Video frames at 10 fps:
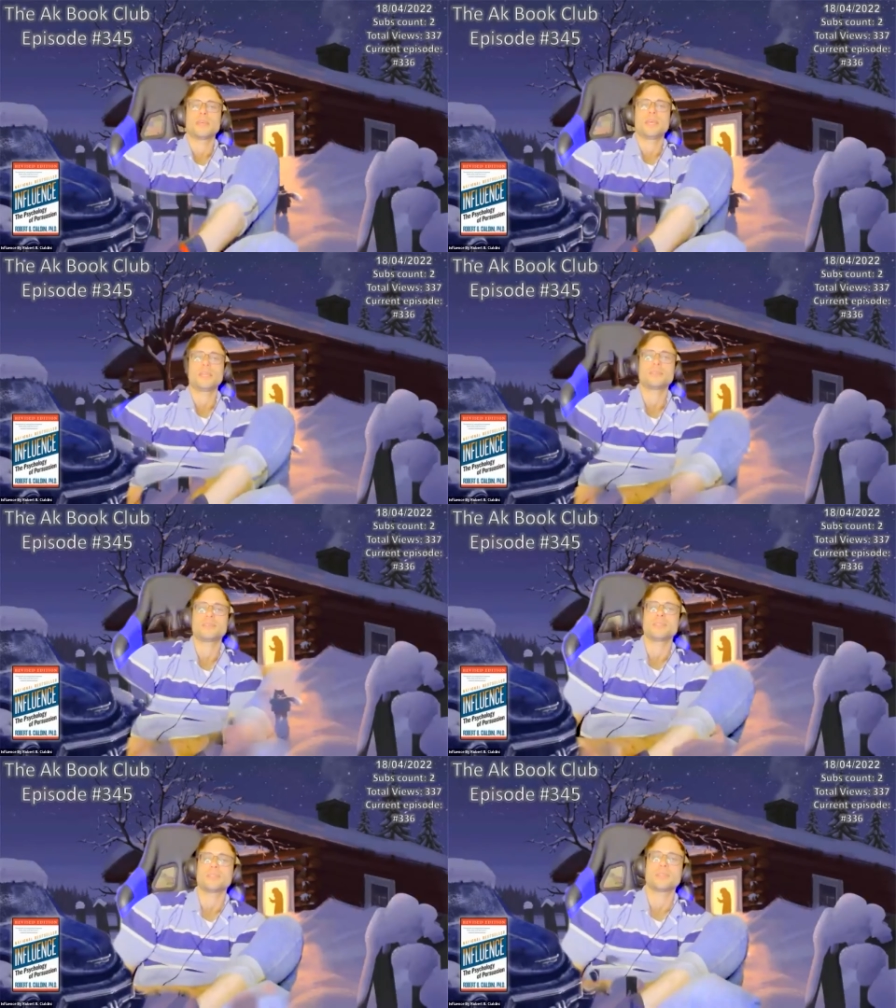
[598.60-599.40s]
end
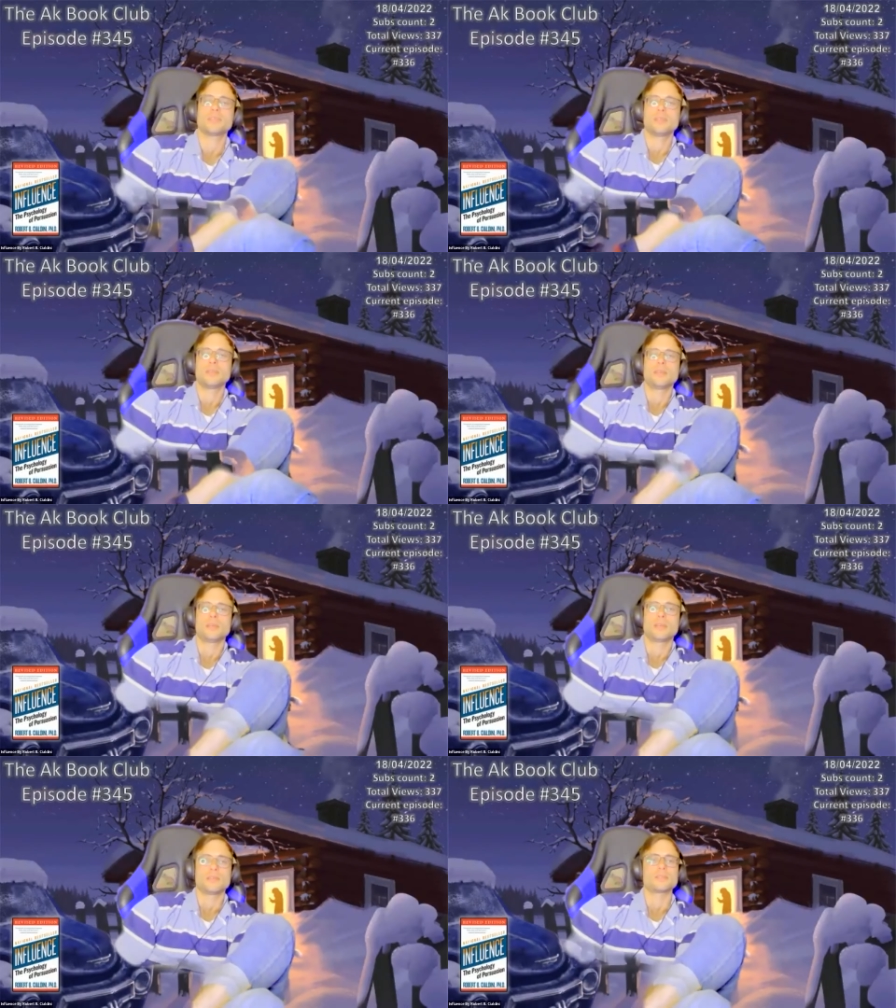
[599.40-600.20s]

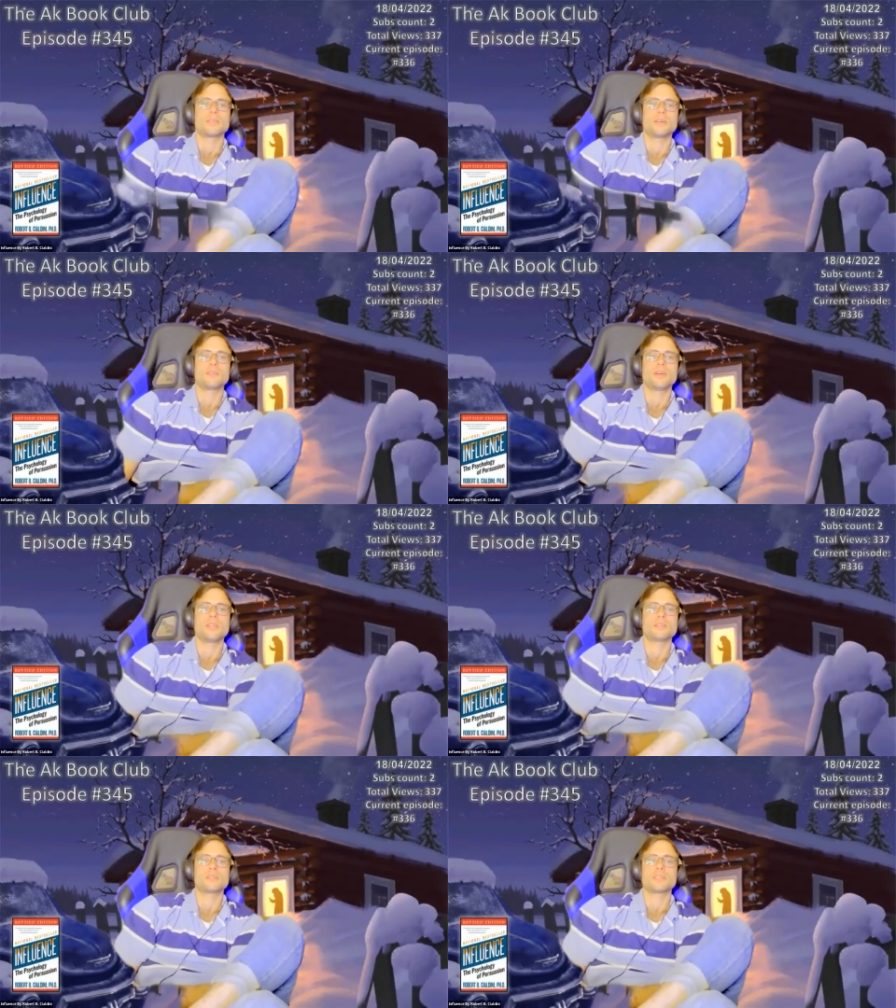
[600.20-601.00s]
the
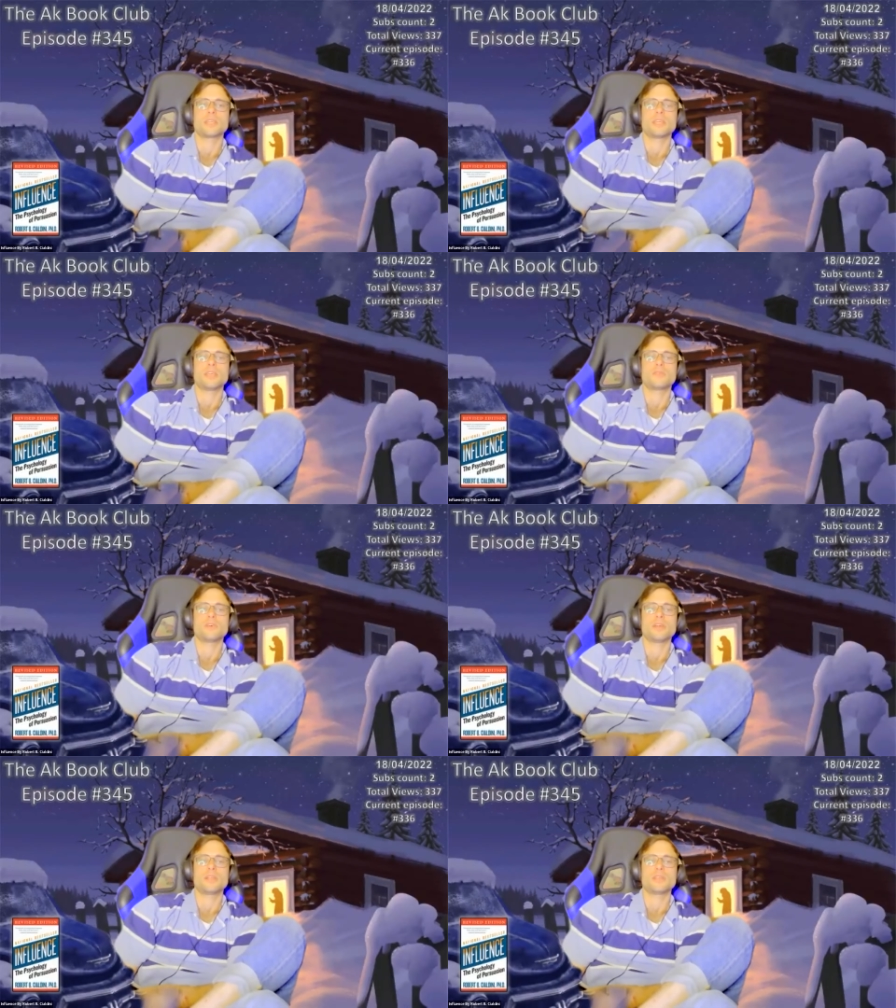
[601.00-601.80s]
financing
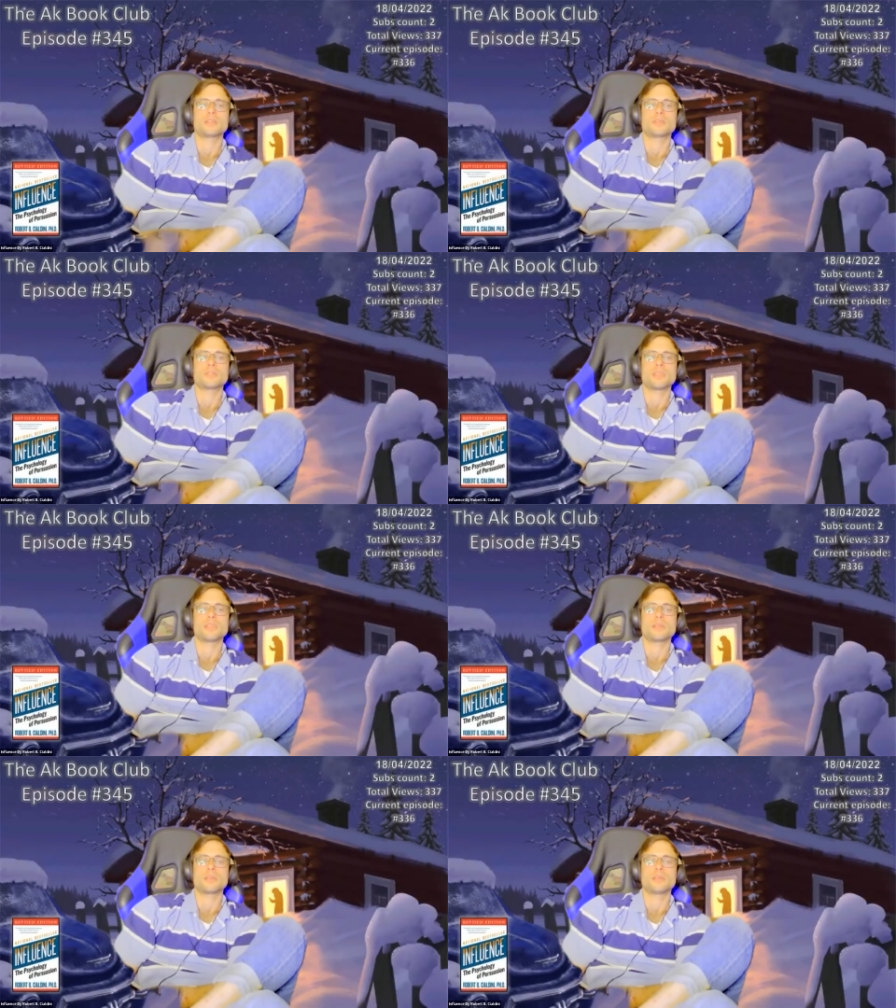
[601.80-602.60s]
fund is a
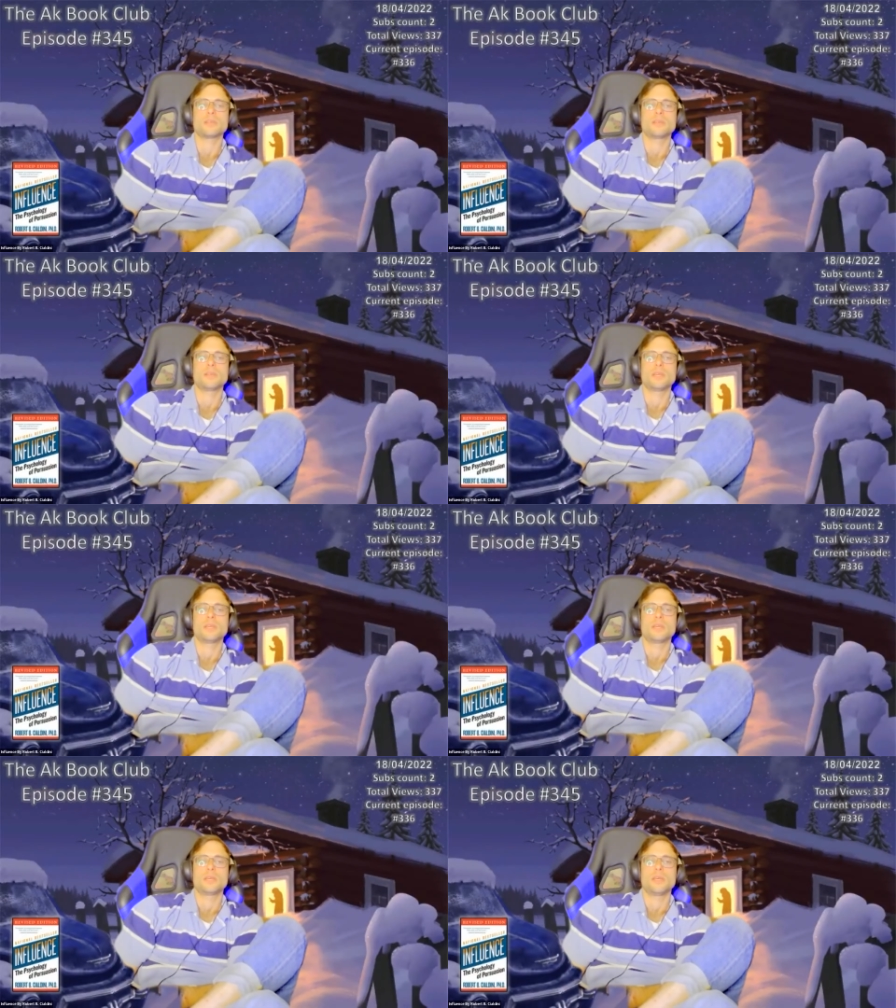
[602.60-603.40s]
mistake.
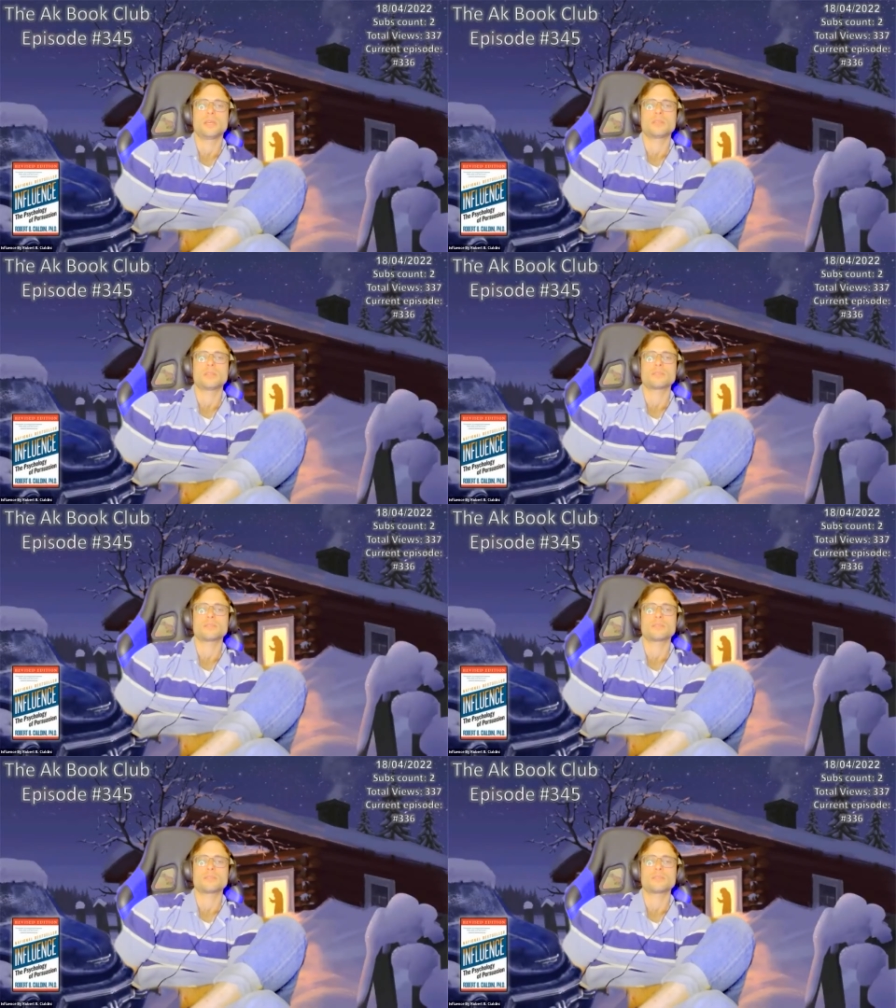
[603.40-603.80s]
At another